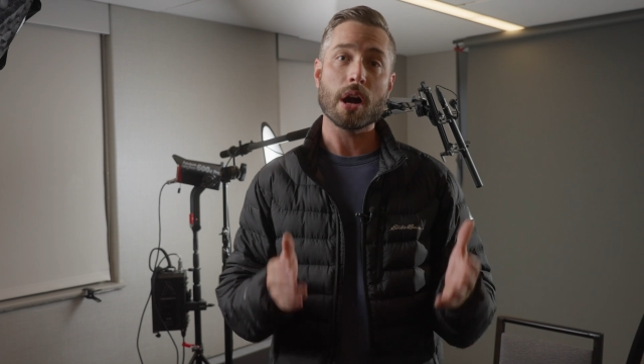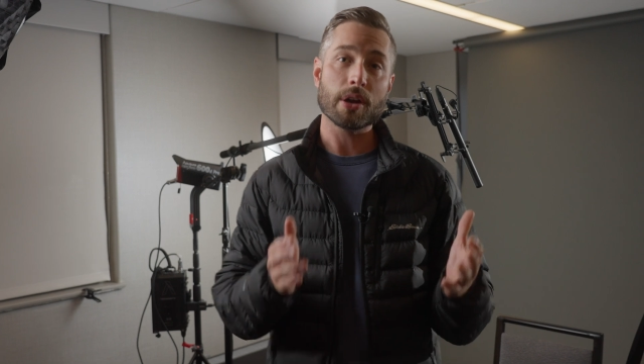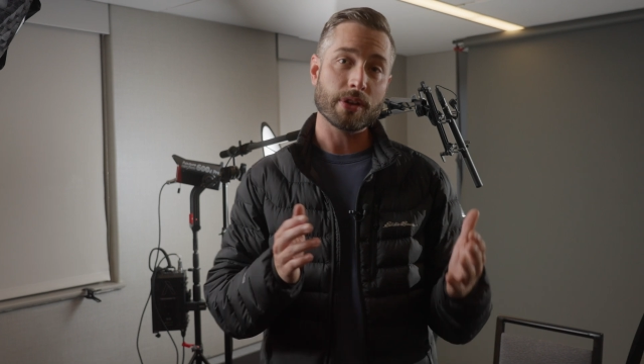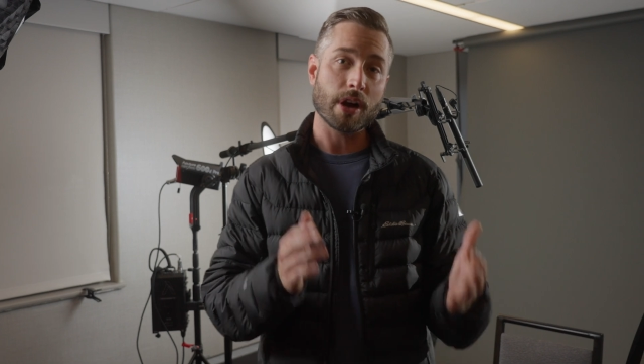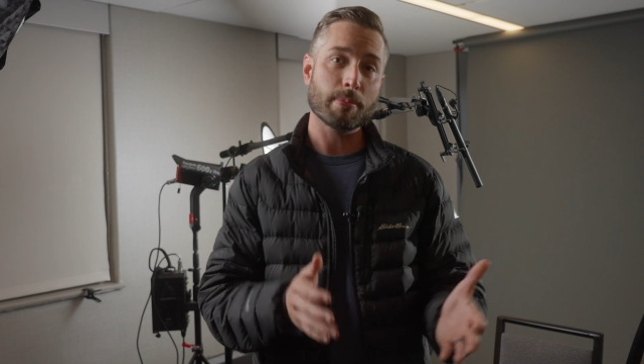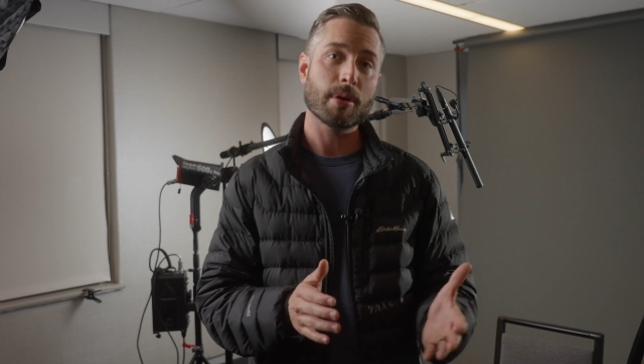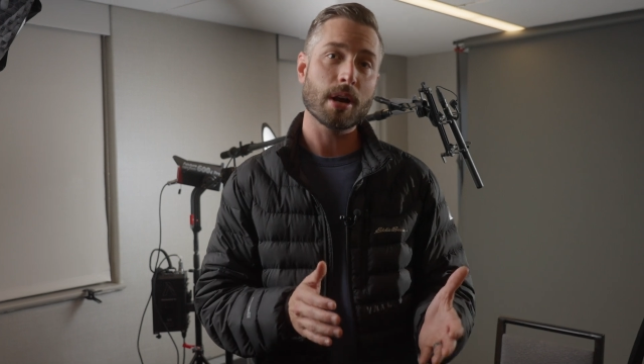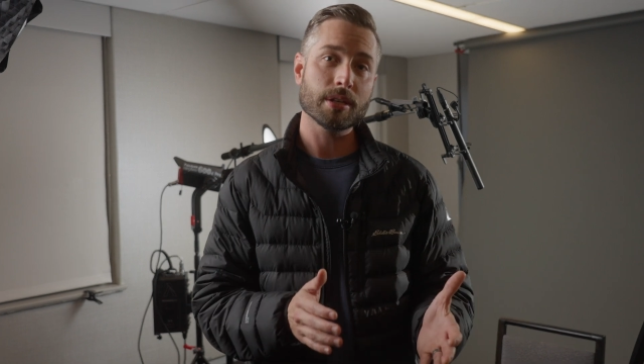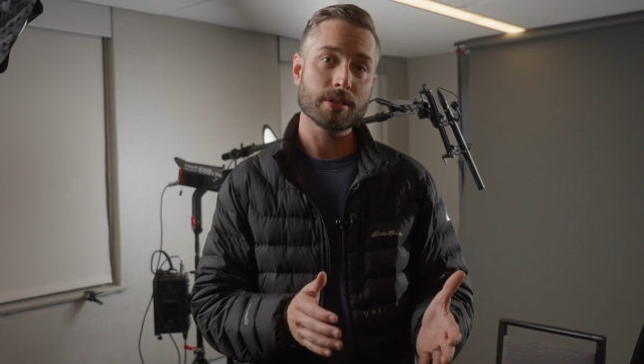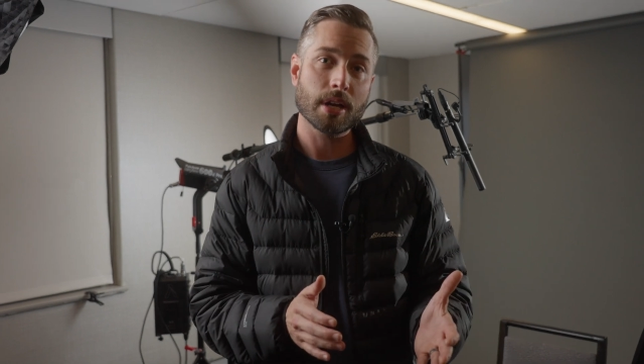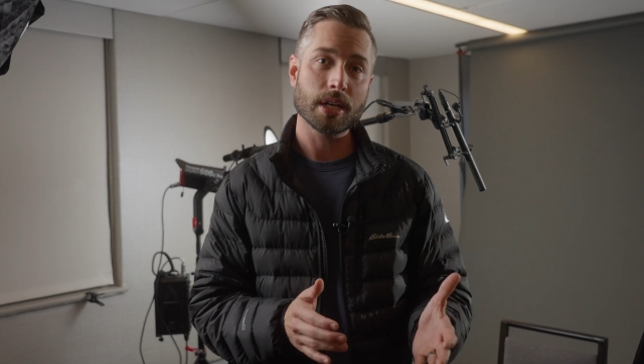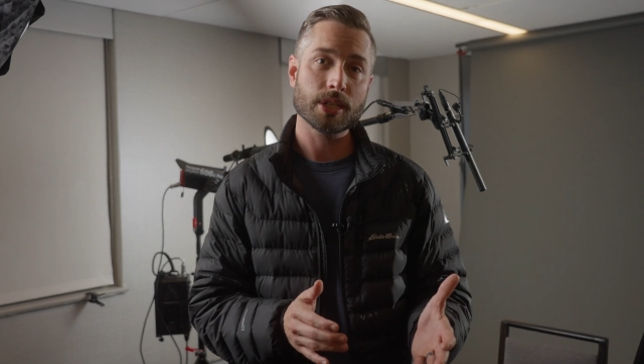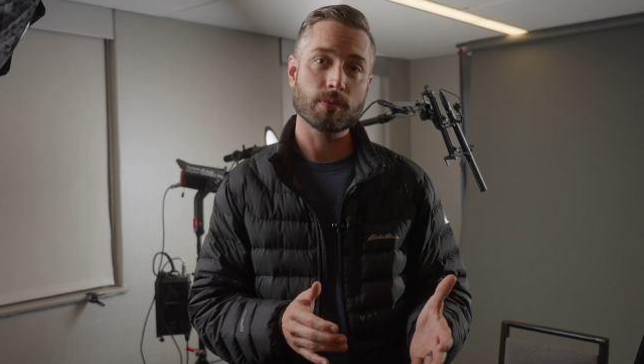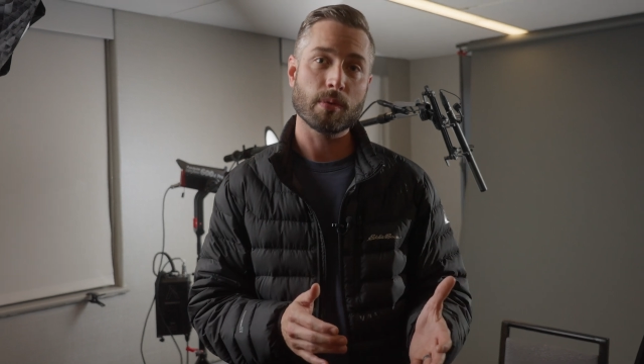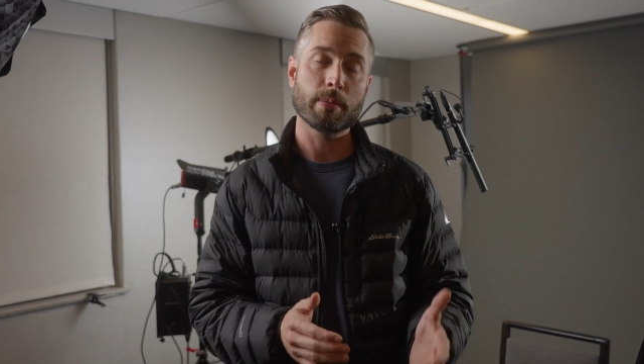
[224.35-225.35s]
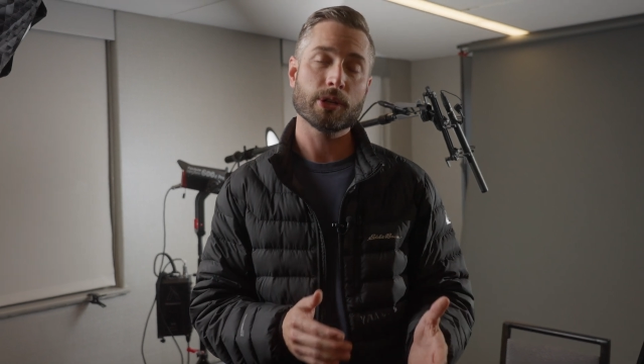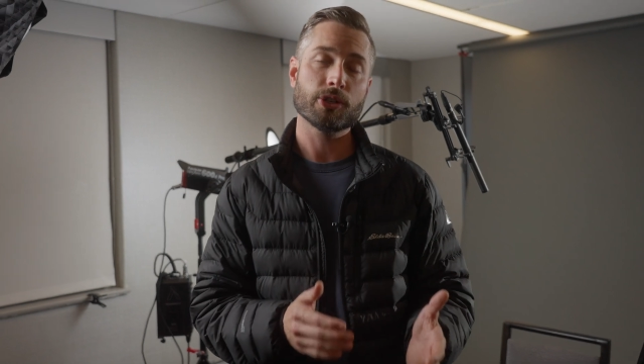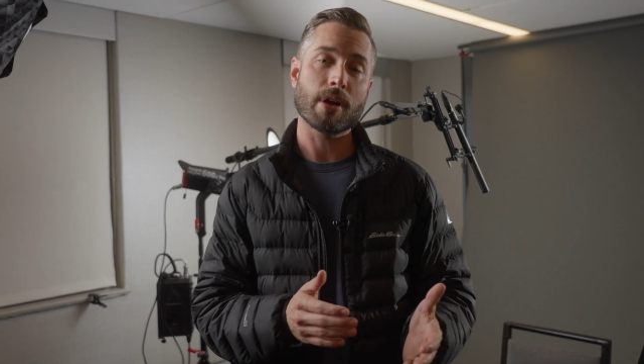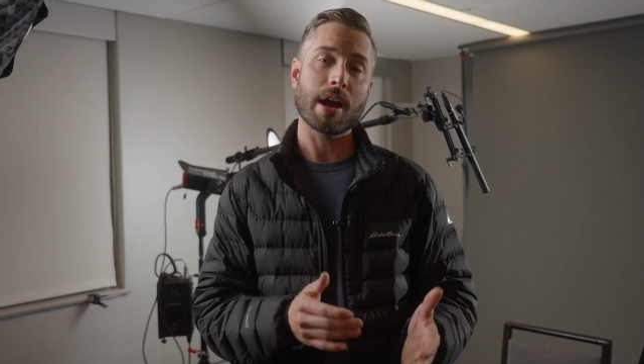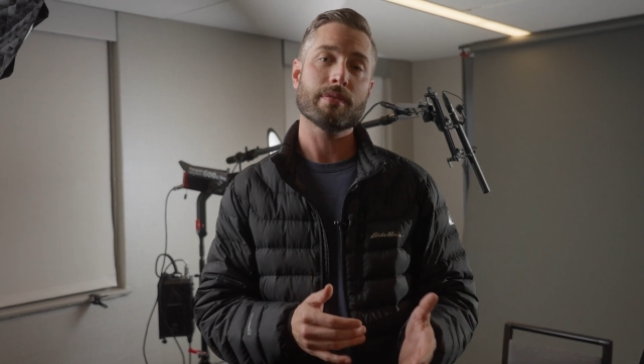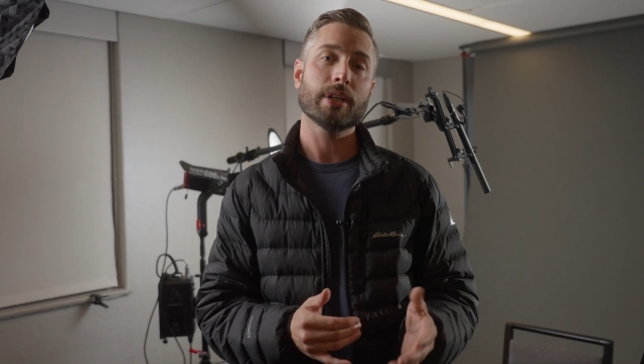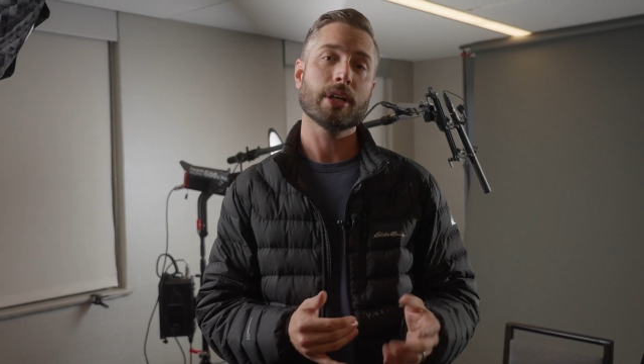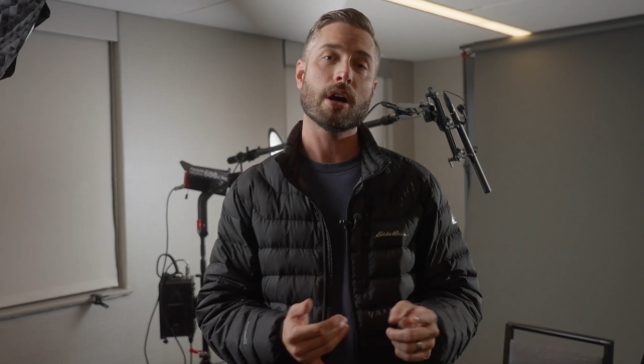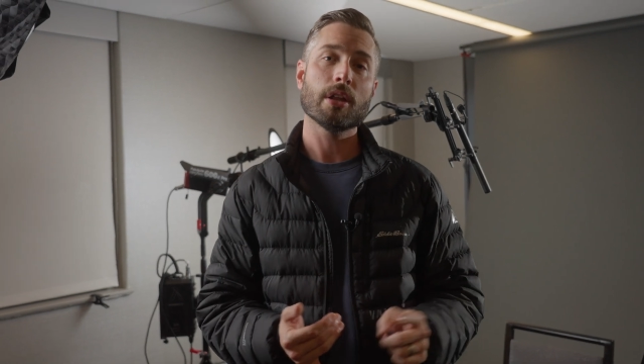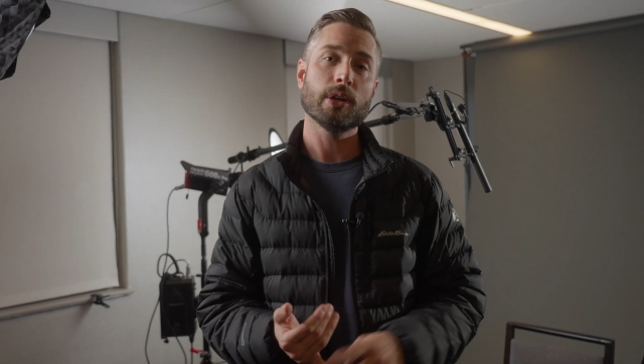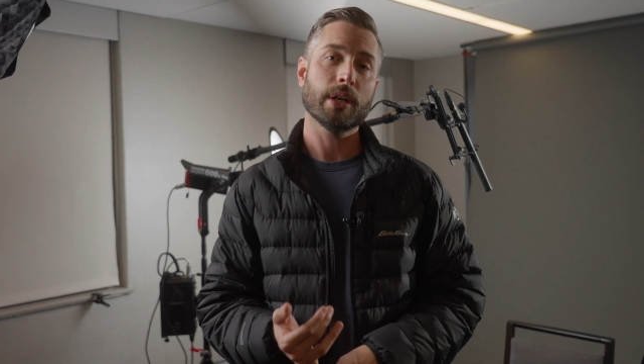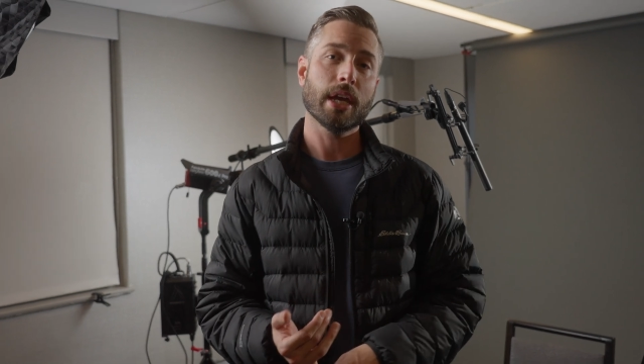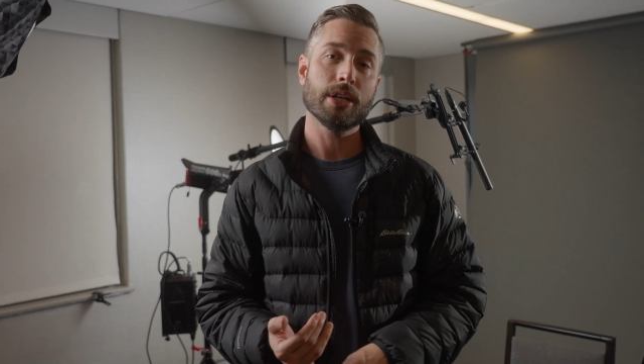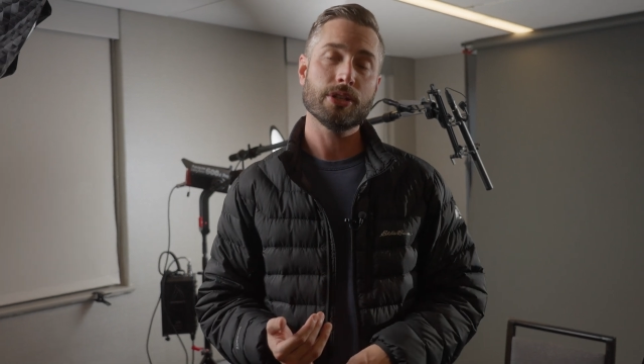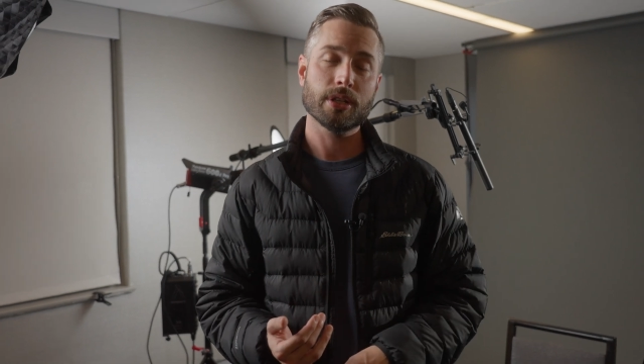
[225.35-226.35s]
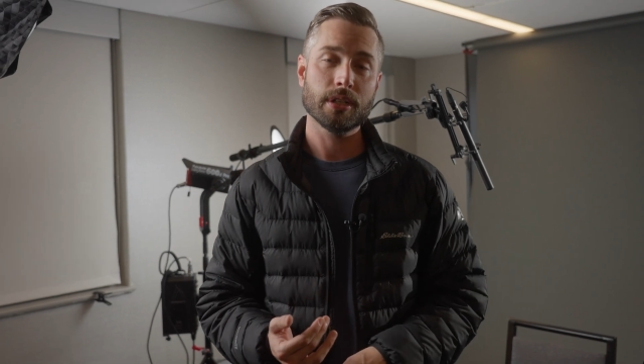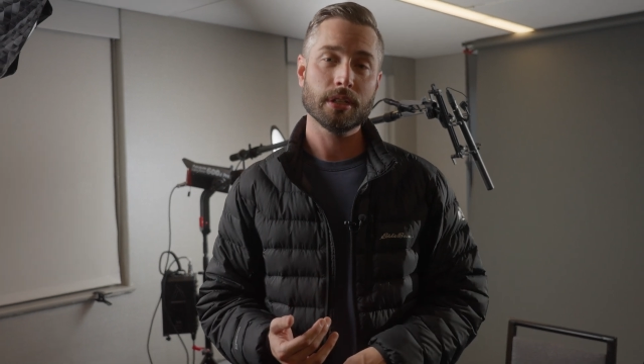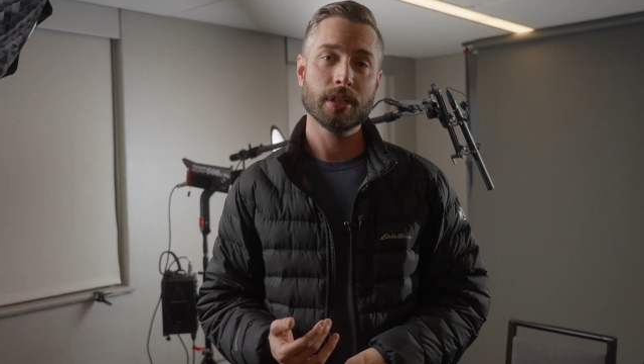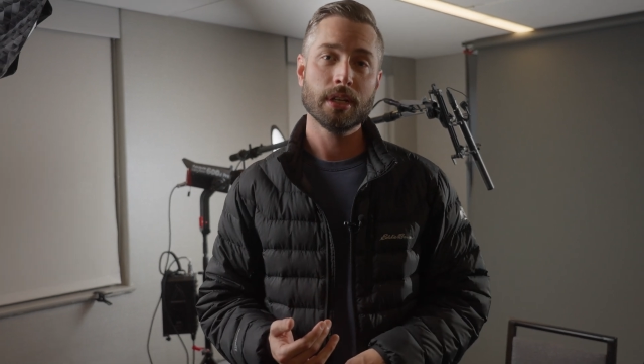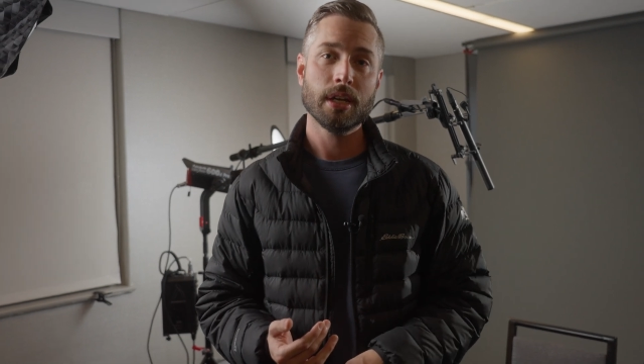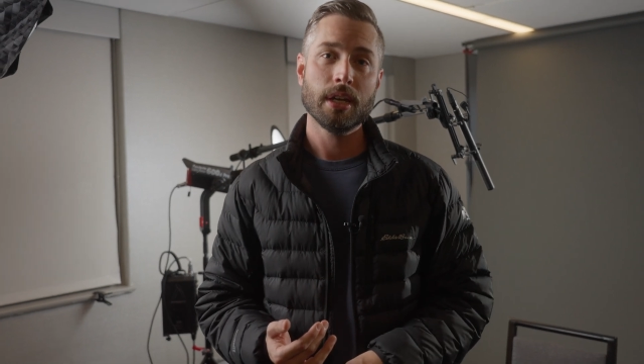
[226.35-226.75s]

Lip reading: our thought process when we're traveling on location,